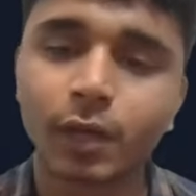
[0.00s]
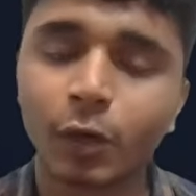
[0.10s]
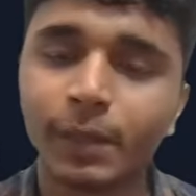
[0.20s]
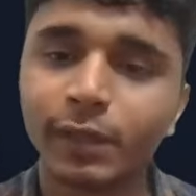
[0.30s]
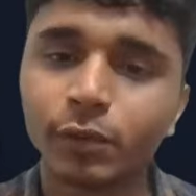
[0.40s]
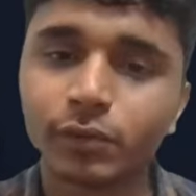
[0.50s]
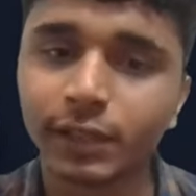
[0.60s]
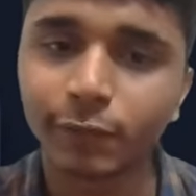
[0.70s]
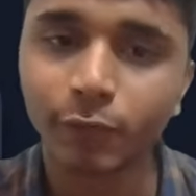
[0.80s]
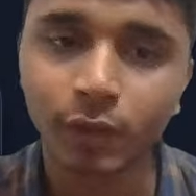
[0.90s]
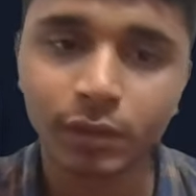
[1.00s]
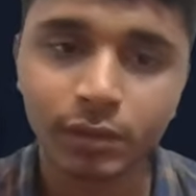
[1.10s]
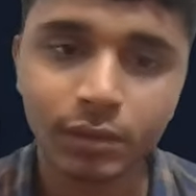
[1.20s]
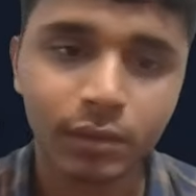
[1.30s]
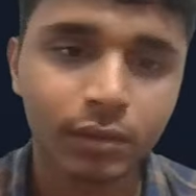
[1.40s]
how many rows it
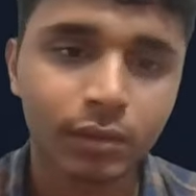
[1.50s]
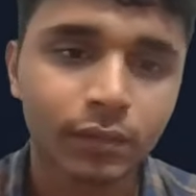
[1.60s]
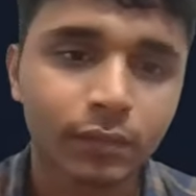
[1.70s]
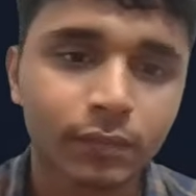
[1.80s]
wants,